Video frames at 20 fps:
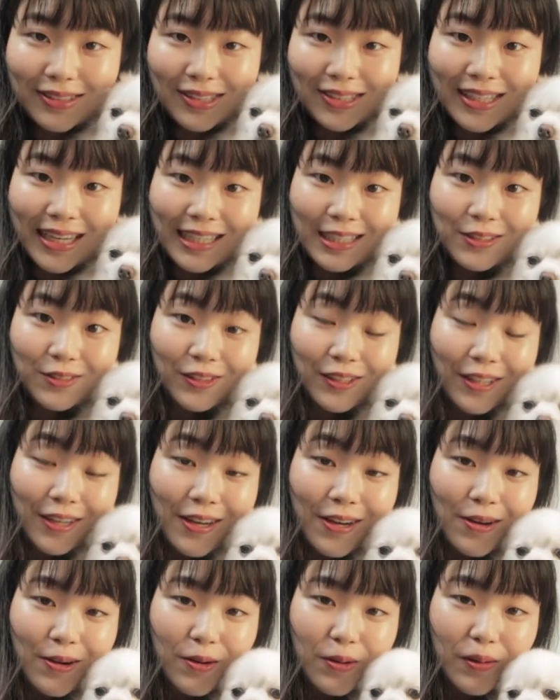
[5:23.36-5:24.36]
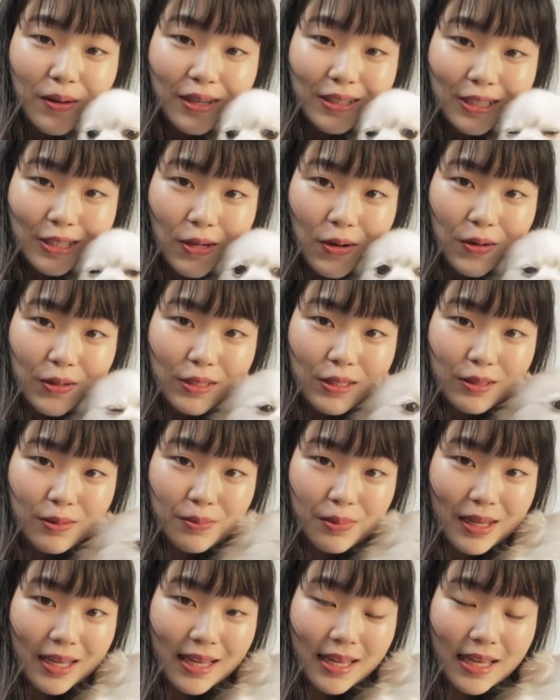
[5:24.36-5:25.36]
Today's video is going to
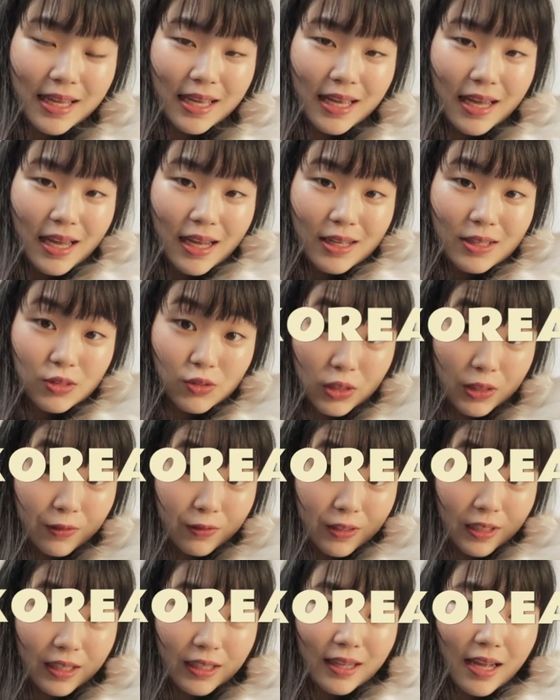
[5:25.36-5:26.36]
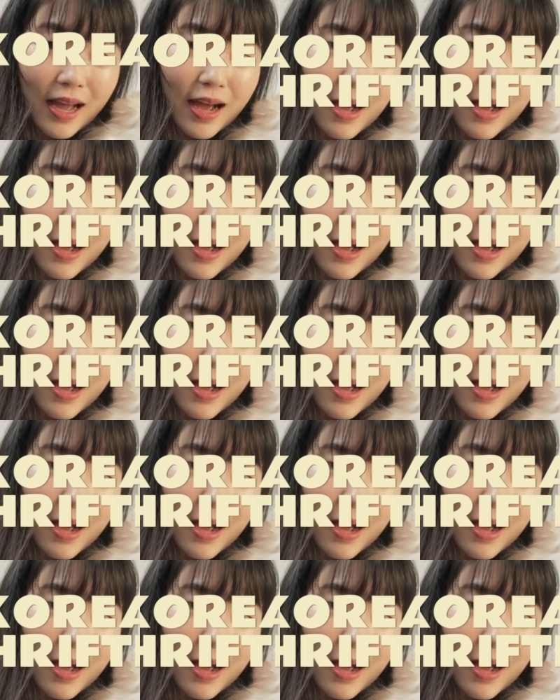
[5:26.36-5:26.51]
be thrifting